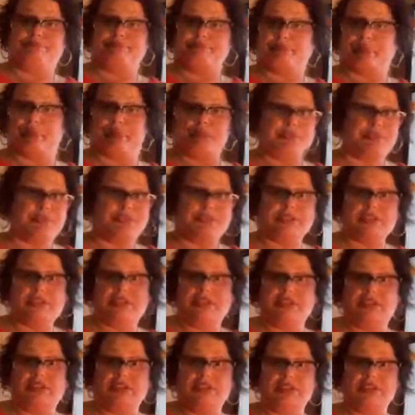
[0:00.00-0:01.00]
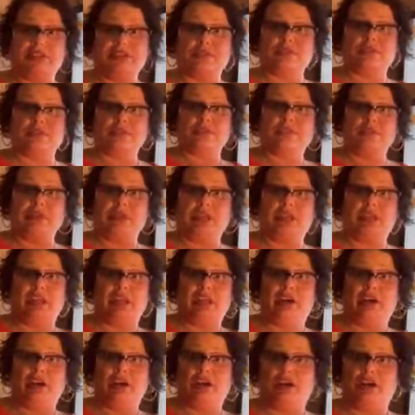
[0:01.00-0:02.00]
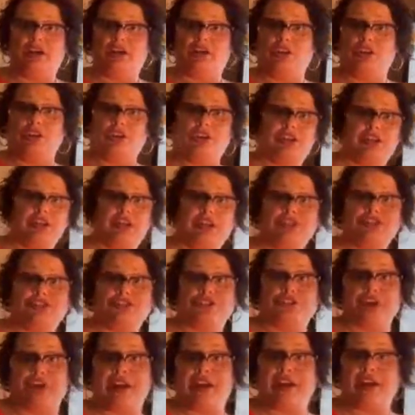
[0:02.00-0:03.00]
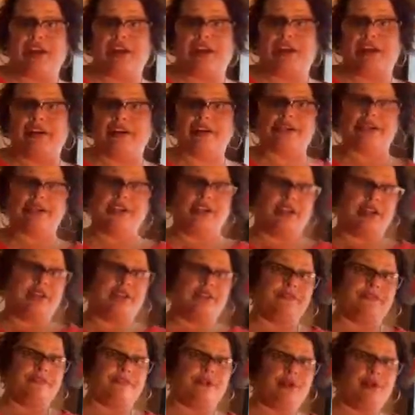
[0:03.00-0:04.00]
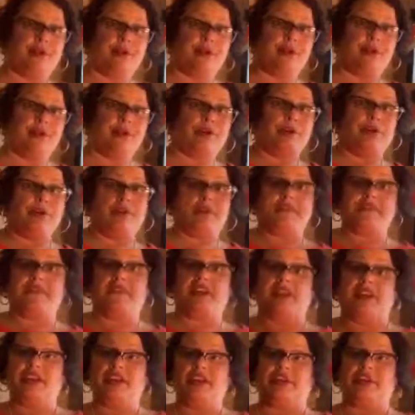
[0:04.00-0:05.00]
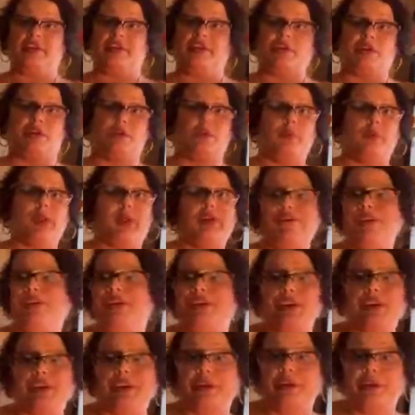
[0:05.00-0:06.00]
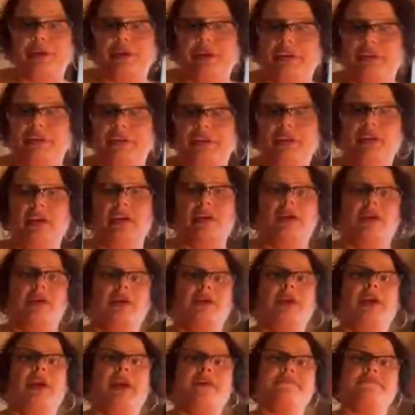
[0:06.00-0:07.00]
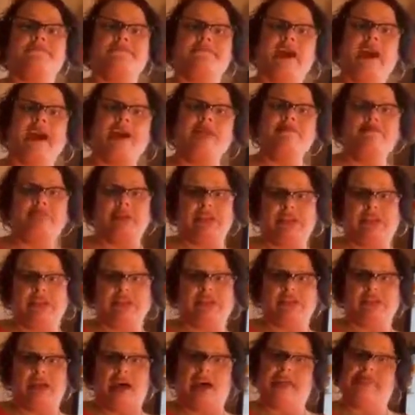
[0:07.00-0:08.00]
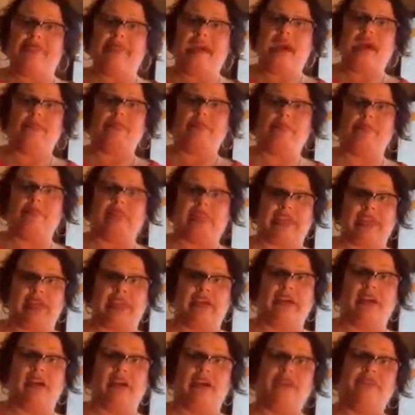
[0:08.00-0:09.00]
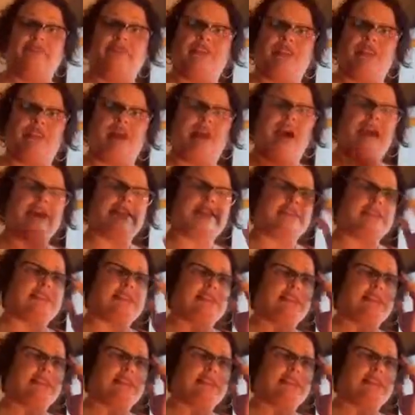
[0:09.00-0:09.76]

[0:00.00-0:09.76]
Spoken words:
posting something on social media, looking at your hair, taking a photo or a video or whatever you're doing. You got 5 minutes to end that at the beginning of class.